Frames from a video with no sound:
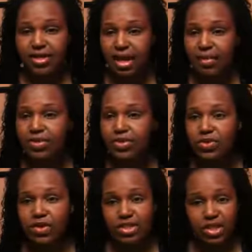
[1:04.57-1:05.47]
that I was
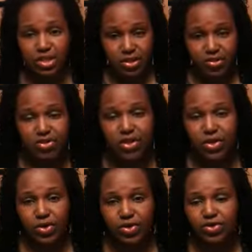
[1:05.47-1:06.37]
going to lose the
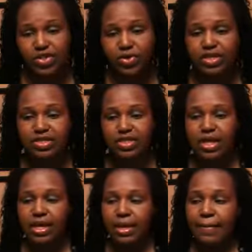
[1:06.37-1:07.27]
curls. So it's
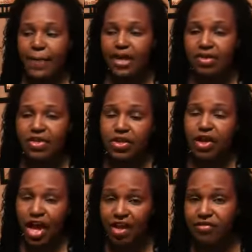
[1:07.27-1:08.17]
better than
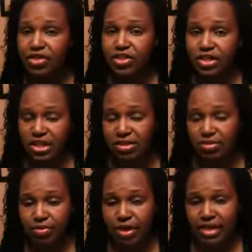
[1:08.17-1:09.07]
your average
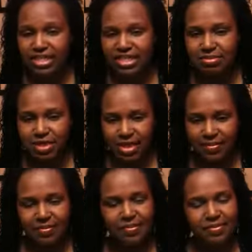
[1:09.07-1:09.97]
cheap brands,
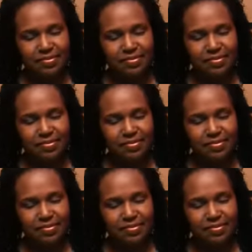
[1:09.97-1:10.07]
but